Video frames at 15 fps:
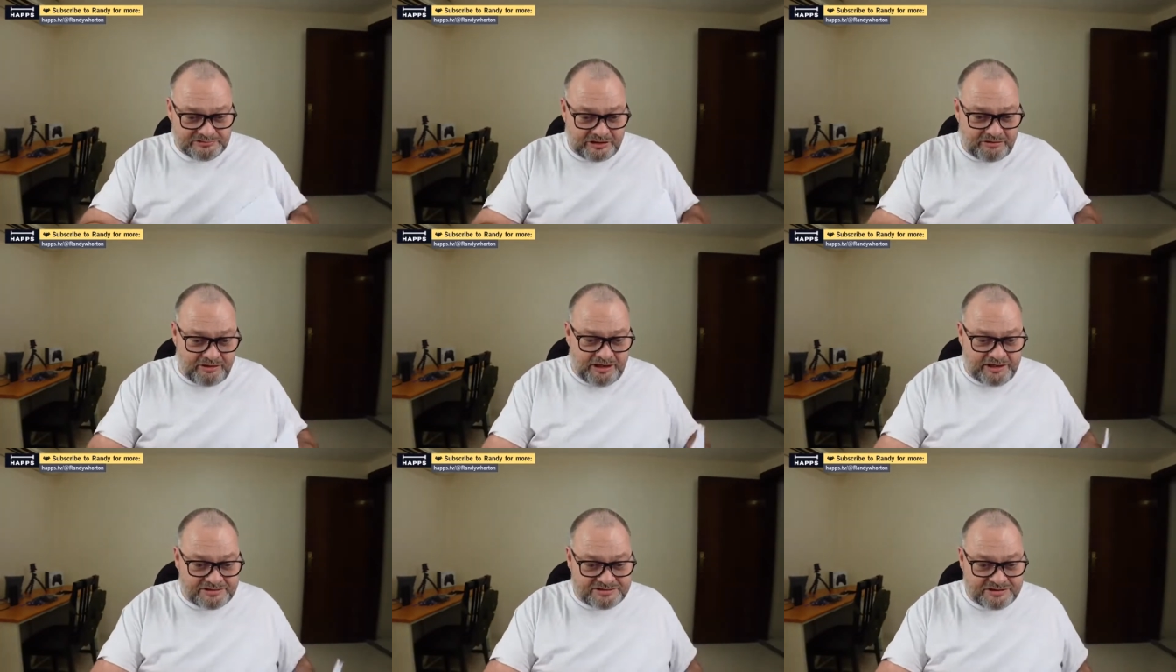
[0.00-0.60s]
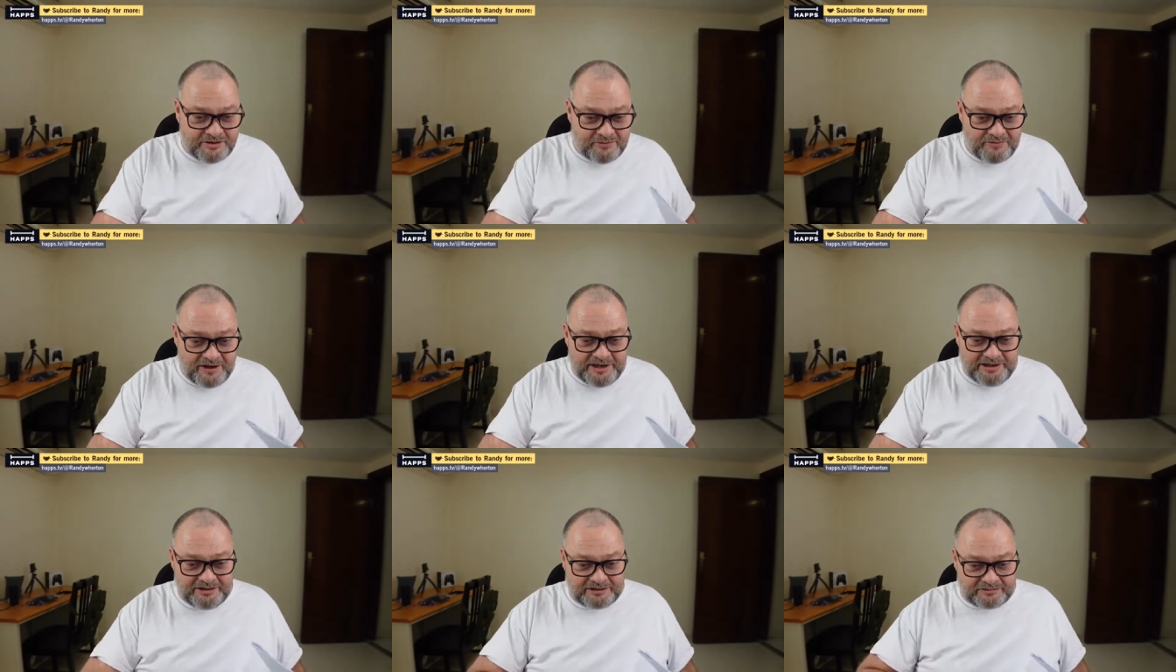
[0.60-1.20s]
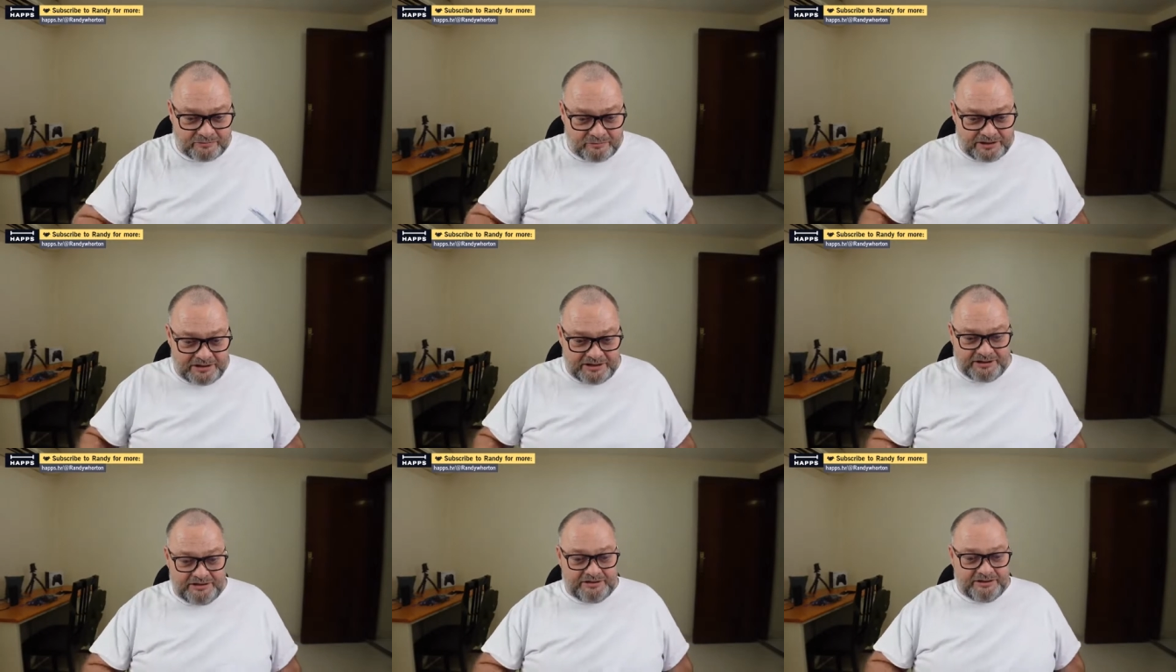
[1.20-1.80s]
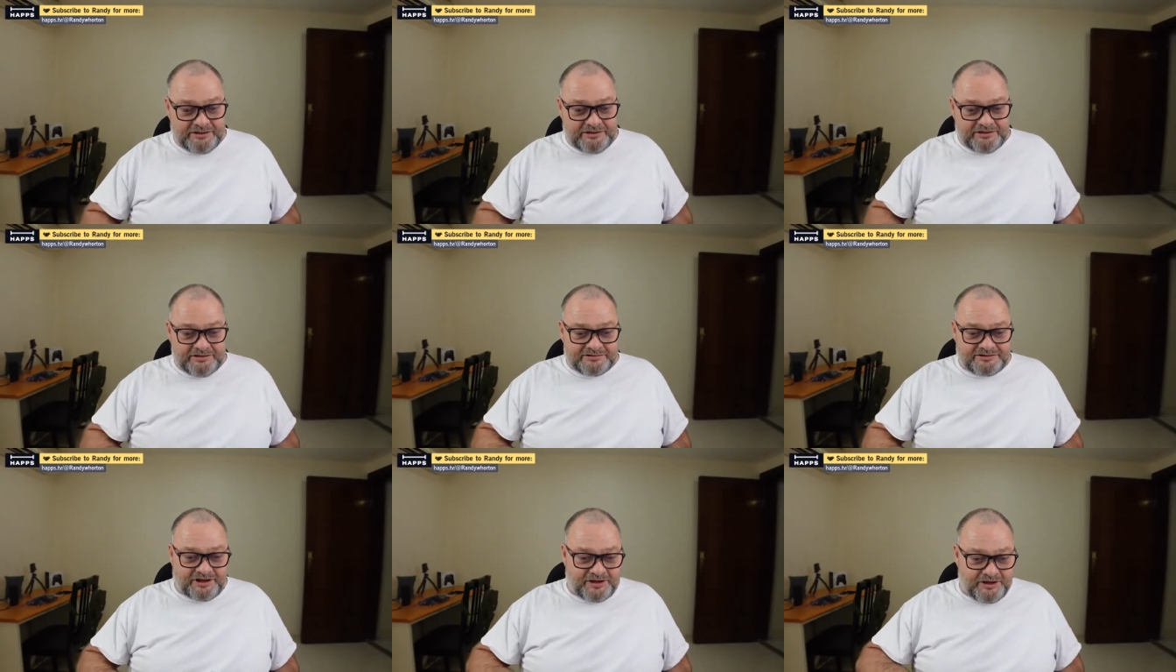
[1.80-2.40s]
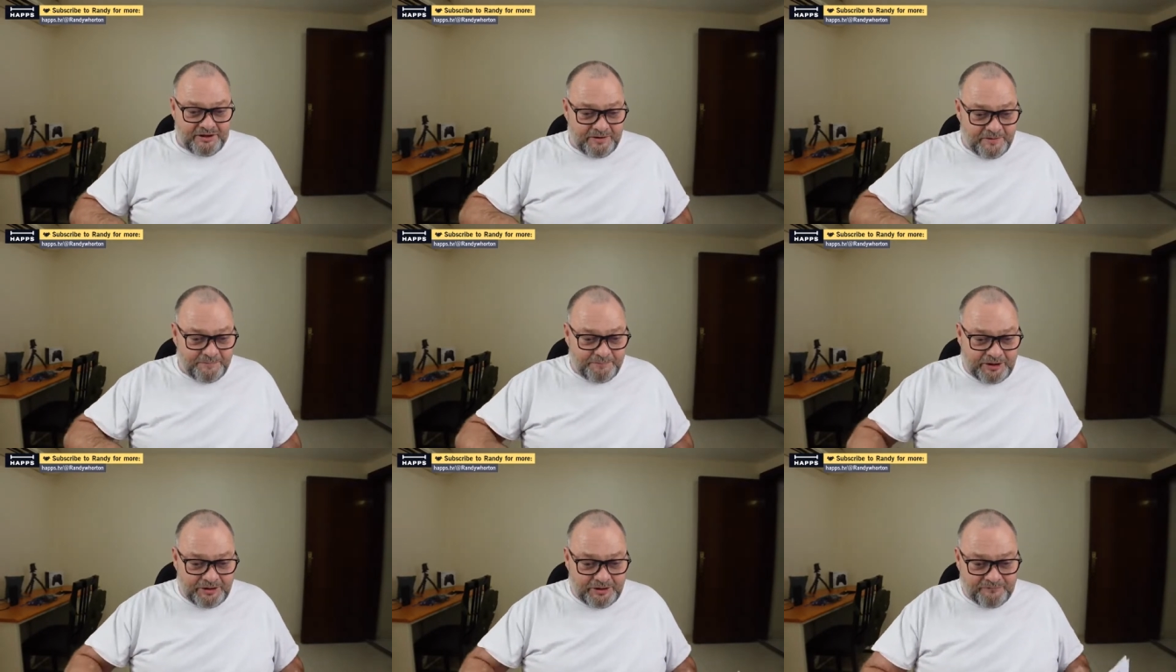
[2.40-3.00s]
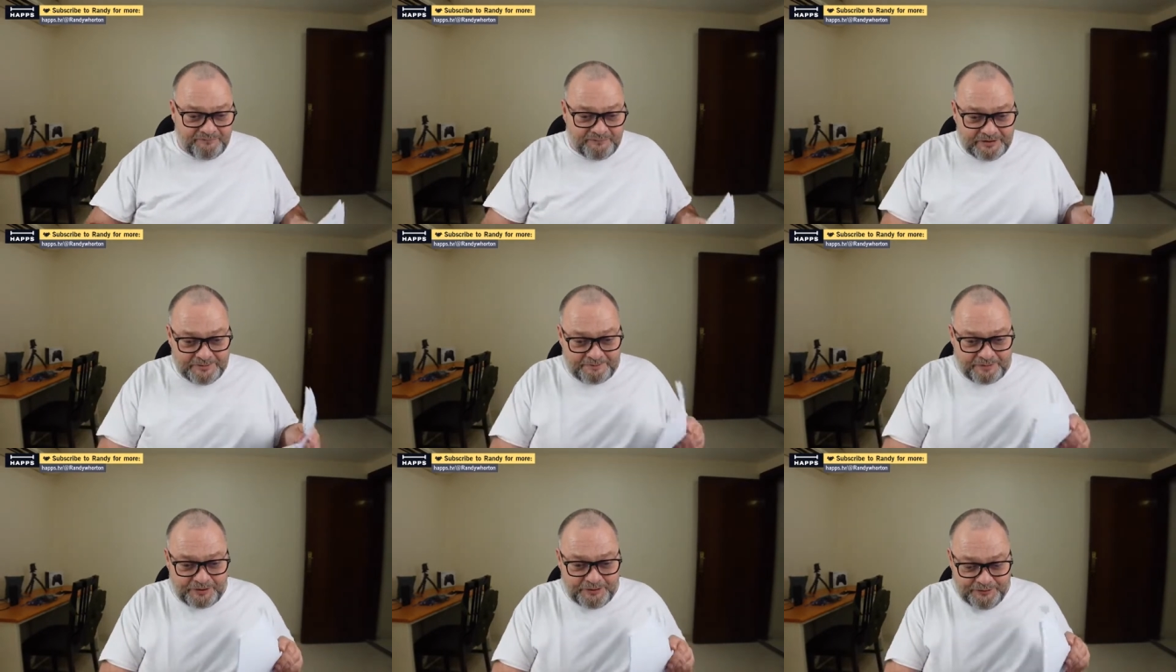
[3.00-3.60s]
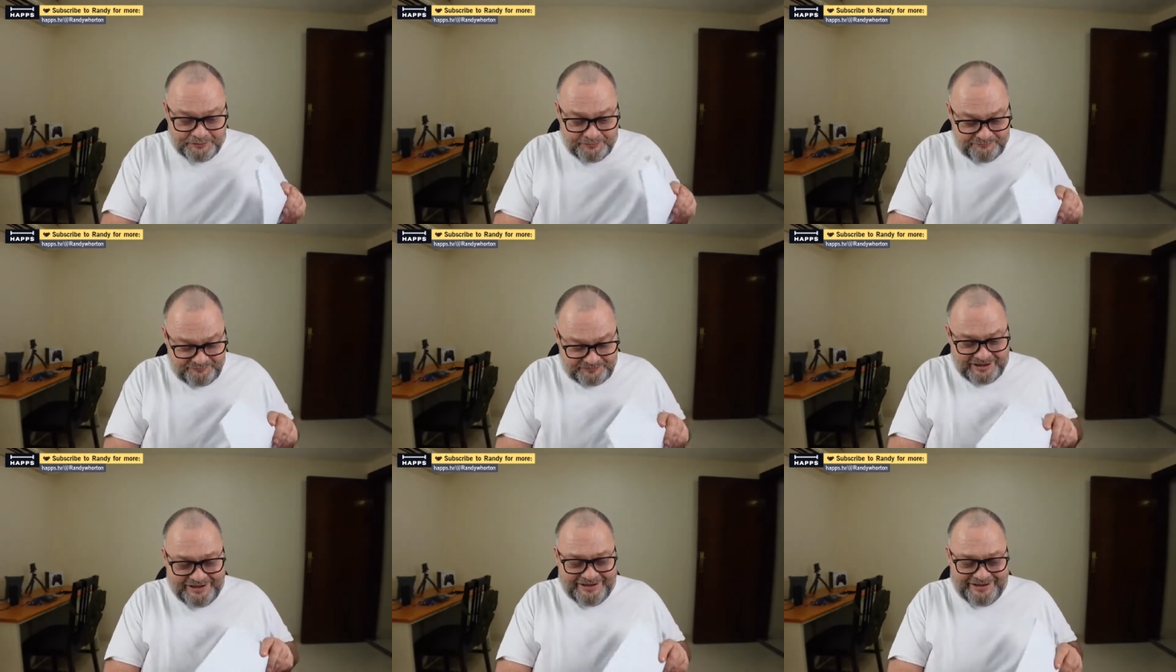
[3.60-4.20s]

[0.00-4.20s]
Credit score 820, tall, beautiful, approved.